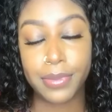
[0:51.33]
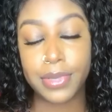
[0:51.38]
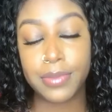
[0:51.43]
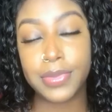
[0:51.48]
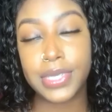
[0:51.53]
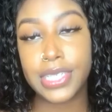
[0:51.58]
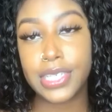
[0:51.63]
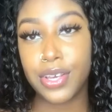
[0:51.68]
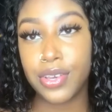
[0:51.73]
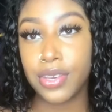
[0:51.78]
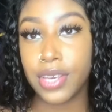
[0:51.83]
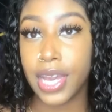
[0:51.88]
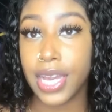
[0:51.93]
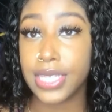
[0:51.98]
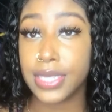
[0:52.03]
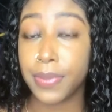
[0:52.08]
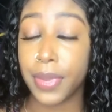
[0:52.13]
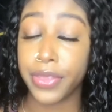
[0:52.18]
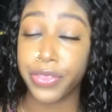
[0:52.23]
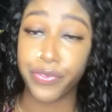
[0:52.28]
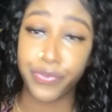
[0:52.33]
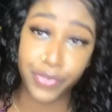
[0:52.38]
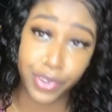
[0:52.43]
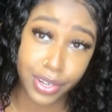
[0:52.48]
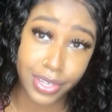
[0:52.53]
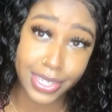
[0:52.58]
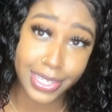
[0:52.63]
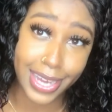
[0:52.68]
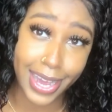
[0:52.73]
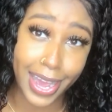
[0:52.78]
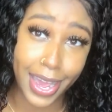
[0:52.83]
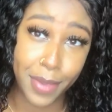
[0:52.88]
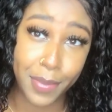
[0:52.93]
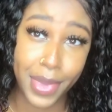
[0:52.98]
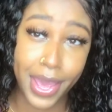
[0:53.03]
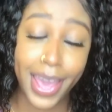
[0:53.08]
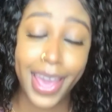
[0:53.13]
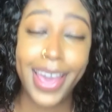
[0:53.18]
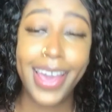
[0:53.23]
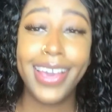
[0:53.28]
I'm gonna be telling you guys about the first
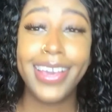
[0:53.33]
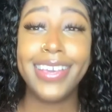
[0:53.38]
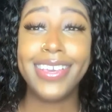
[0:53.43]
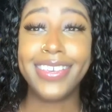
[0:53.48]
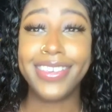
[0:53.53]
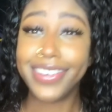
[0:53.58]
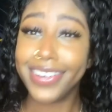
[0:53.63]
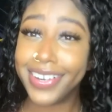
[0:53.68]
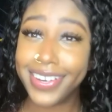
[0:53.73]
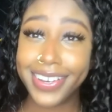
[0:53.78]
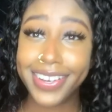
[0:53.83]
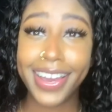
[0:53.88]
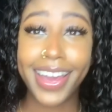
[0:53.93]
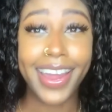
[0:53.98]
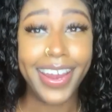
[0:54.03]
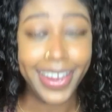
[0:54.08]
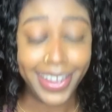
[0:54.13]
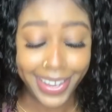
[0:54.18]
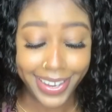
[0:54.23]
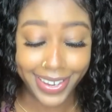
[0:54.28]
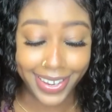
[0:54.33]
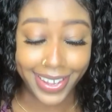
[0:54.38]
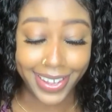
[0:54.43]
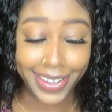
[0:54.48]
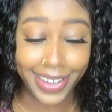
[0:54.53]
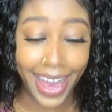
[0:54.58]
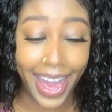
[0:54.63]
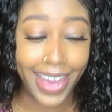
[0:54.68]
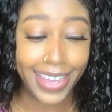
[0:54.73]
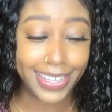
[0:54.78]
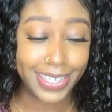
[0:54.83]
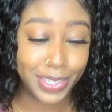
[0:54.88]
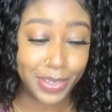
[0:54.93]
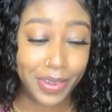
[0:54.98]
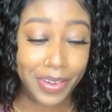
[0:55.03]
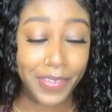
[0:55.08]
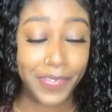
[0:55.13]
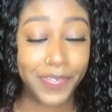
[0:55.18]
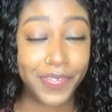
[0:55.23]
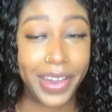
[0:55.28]
time Yungnena got
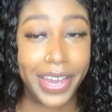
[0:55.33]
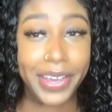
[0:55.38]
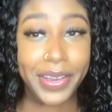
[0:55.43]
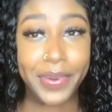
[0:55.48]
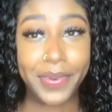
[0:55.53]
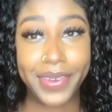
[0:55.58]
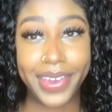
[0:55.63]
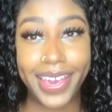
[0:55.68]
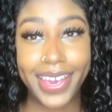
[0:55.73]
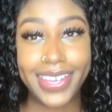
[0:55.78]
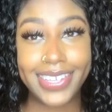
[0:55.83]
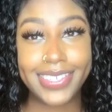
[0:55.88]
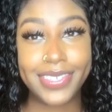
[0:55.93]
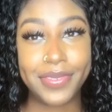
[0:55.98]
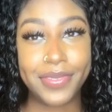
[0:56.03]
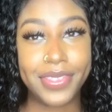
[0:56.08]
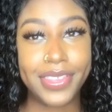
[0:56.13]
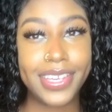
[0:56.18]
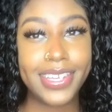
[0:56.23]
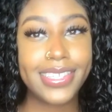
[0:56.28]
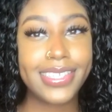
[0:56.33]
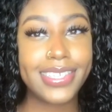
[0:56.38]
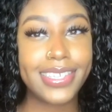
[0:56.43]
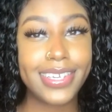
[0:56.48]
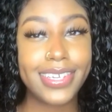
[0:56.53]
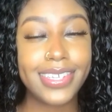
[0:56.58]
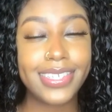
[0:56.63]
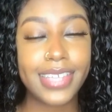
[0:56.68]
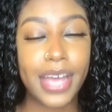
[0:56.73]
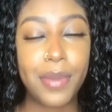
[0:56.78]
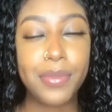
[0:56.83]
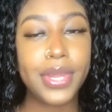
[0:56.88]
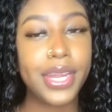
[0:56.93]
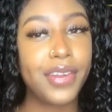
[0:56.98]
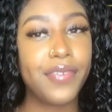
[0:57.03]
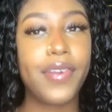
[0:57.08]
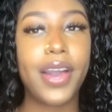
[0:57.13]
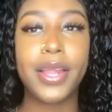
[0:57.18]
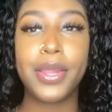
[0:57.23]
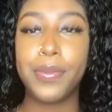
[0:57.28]
into a fight, okay? So this is, I'm not
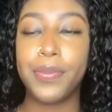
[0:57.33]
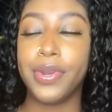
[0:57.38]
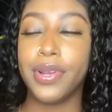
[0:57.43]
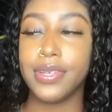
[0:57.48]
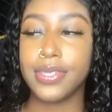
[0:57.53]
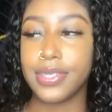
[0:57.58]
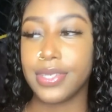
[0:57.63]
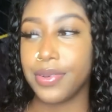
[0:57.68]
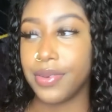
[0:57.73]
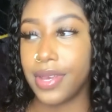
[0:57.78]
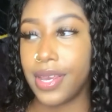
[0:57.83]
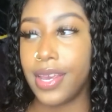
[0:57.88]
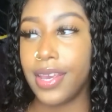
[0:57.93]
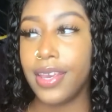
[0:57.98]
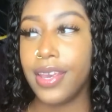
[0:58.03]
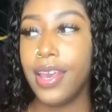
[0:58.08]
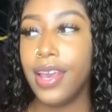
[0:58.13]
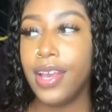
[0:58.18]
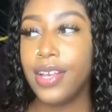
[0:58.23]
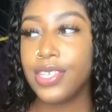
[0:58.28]
a violent person, okay?